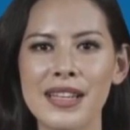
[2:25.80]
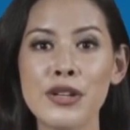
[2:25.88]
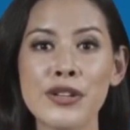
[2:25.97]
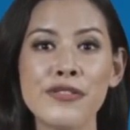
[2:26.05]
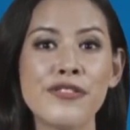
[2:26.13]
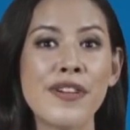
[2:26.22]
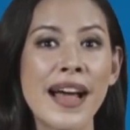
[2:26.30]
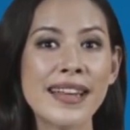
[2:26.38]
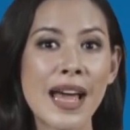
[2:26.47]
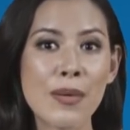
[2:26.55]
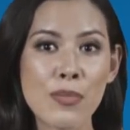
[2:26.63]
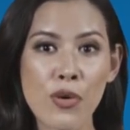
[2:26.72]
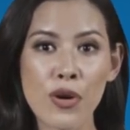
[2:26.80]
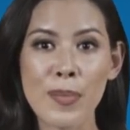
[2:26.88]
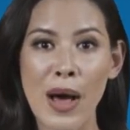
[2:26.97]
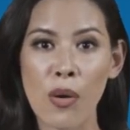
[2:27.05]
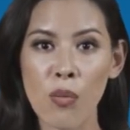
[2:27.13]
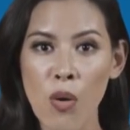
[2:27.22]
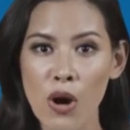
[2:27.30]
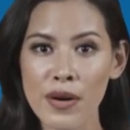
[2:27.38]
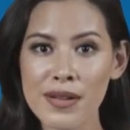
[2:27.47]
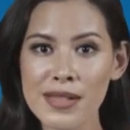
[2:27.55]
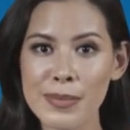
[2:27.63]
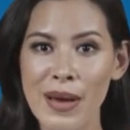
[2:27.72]
You can find out more about
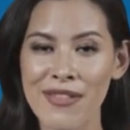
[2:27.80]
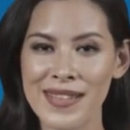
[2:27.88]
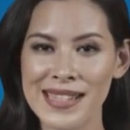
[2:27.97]
warrants by